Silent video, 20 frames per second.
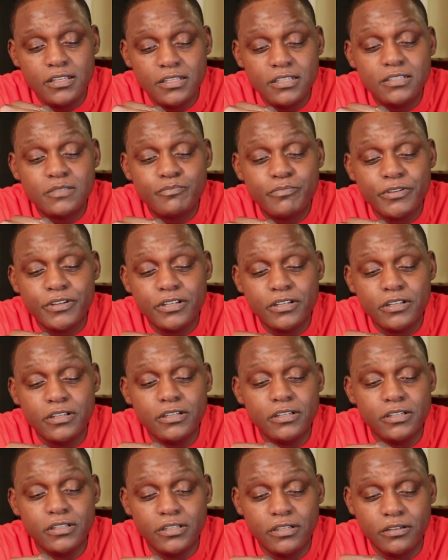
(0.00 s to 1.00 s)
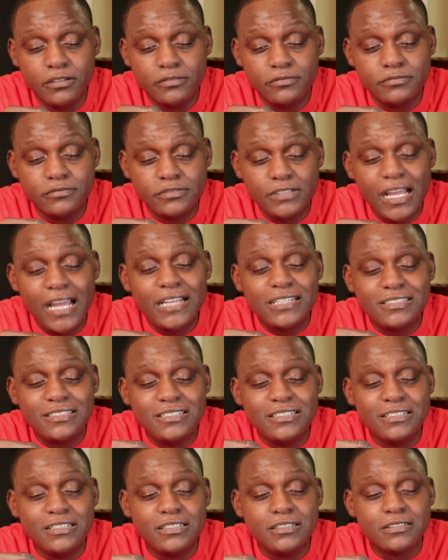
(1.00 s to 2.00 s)
This is pretty good though. I can
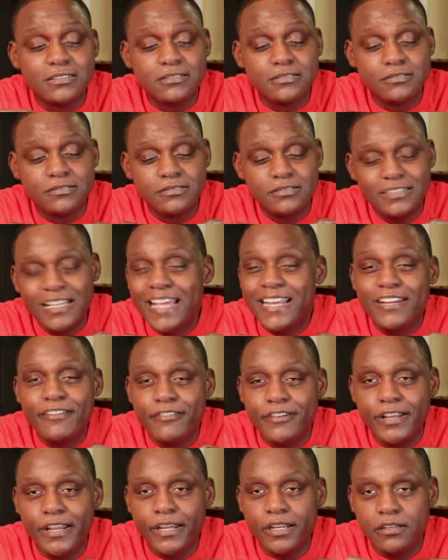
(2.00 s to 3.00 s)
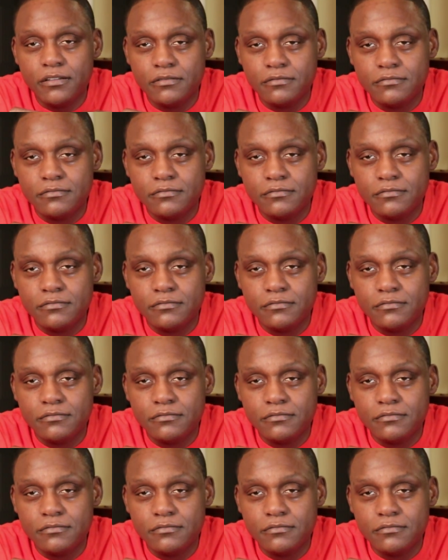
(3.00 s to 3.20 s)
see this. Not every day.